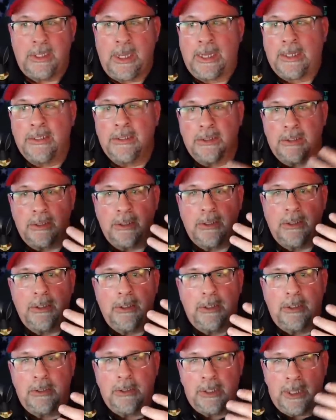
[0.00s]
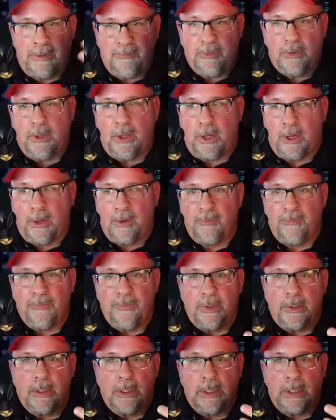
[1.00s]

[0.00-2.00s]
next level of